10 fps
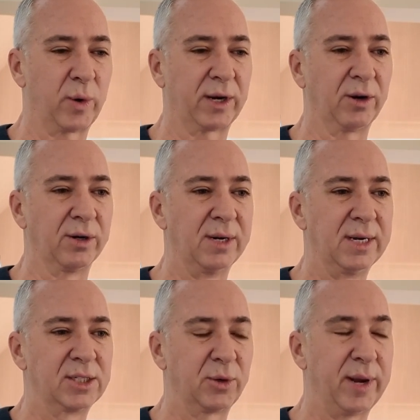quicker.
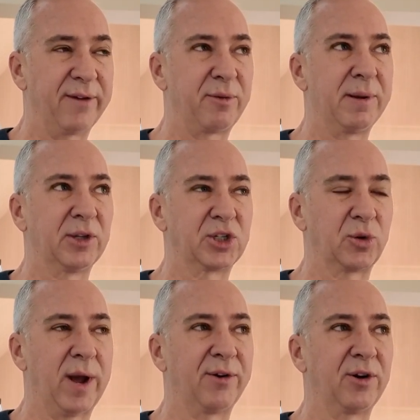So we have to be able to
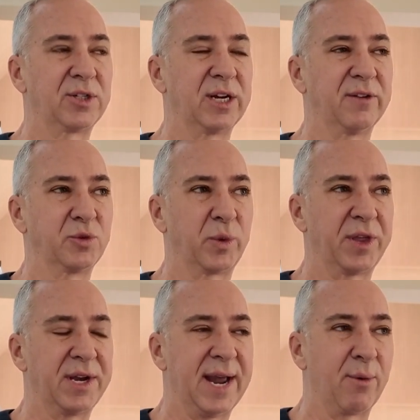surround ourselves with a
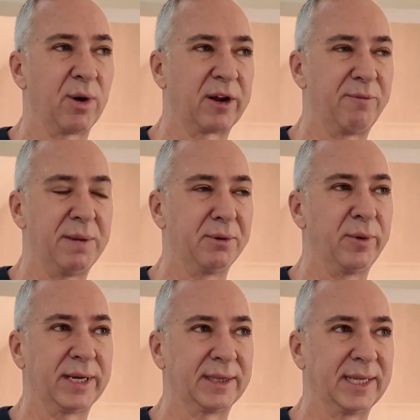network of people we
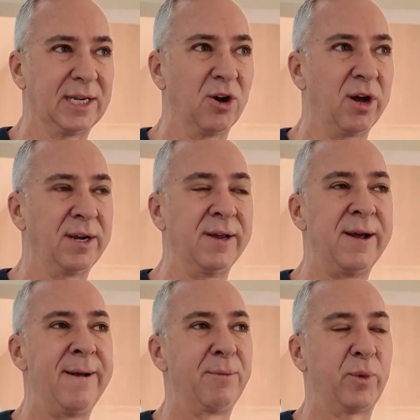can lean on.
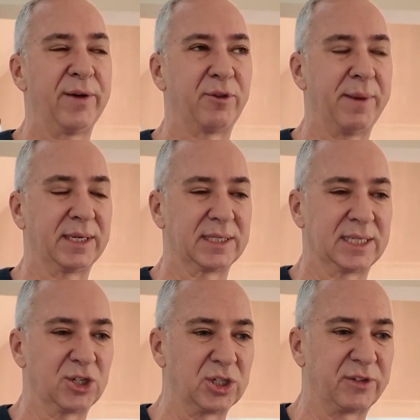We have to make
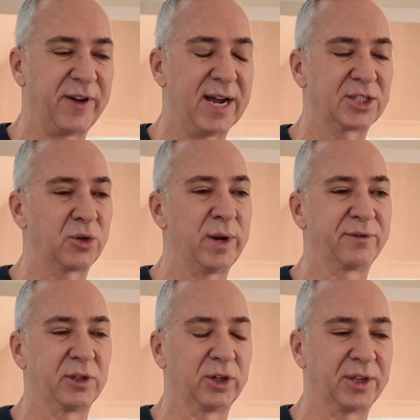decisions faster. We have
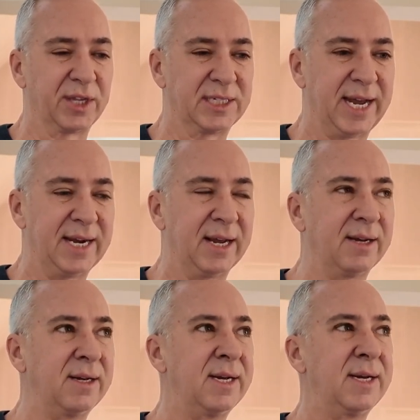to look at the data.
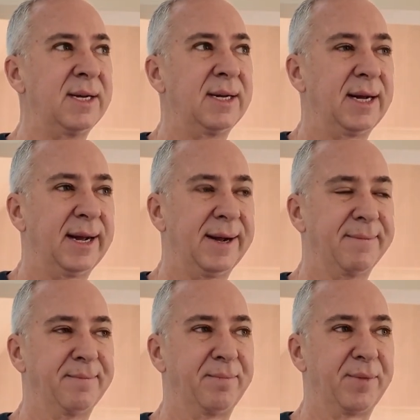
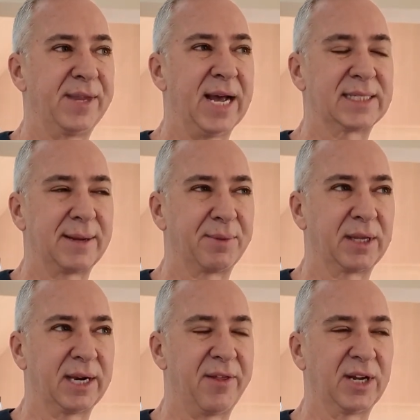That's something
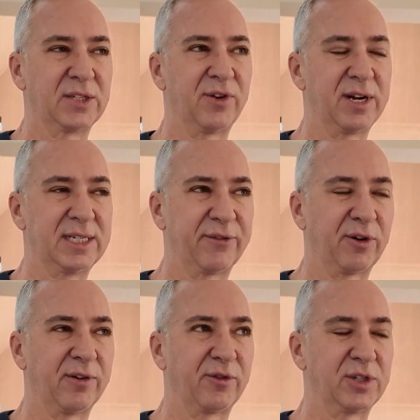that I think is very
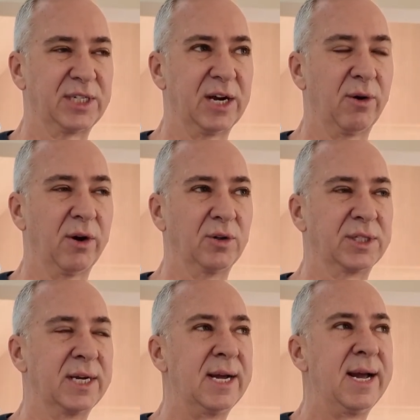different for COOs.
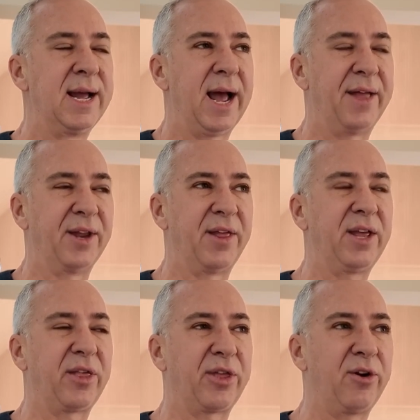And then I
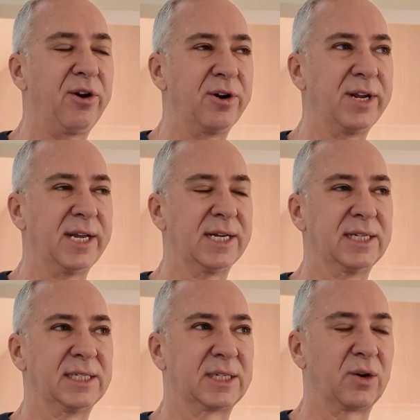think third
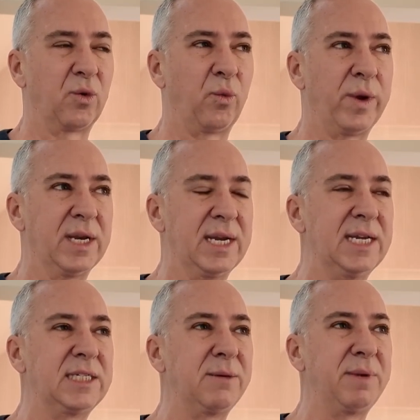is we
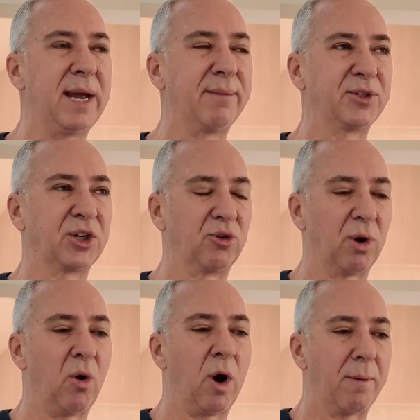need to be able to
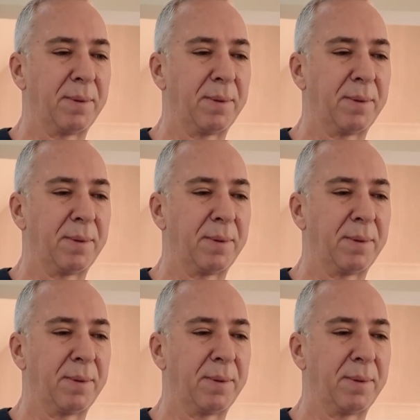grow our